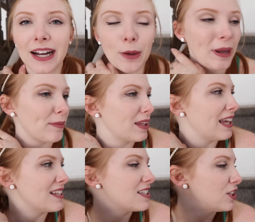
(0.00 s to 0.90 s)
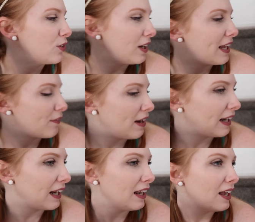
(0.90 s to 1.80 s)
gotta go pick up the kids. You gotta get
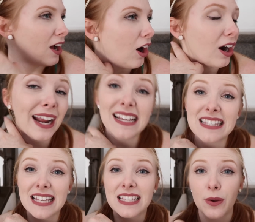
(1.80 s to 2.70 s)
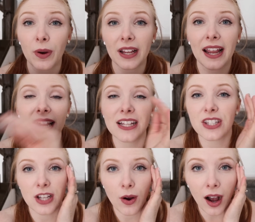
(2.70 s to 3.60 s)
ready. Our AC isn't working and
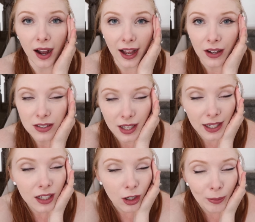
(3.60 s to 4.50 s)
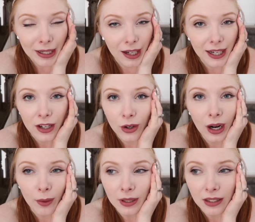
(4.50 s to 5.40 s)
it's so hot outside and oh my God, I don't know
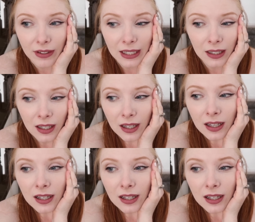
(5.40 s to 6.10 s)
how we're living.